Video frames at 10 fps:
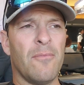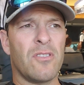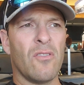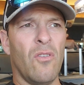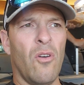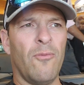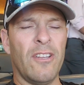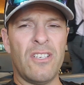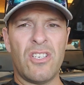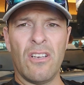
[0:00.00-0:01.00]
So
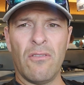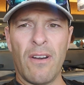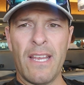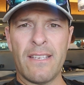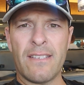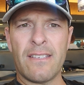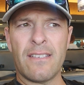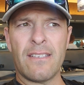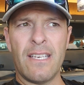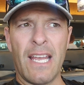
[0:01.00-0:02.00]
hopefully she'll
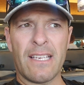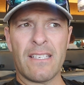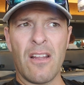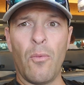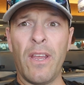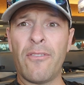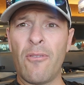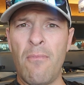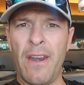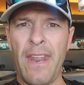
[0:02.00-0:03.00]
race next, a week
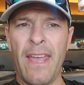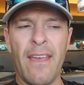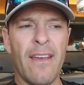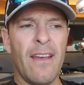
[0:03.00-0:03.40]
from Monday.